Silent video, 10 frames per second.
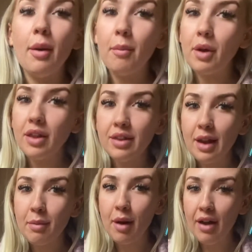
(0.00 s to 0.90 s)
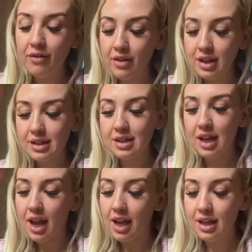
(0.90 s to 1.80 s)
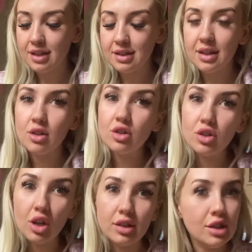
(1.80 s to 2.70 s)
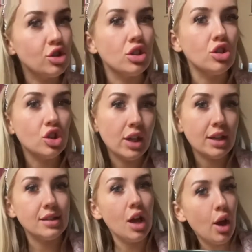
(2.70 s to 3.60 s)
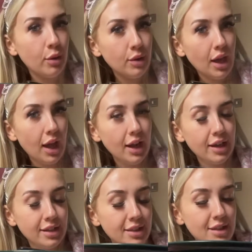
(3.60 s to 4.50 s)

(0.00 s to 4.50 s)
Birthday breakfast is sausage and cheese oat cakes.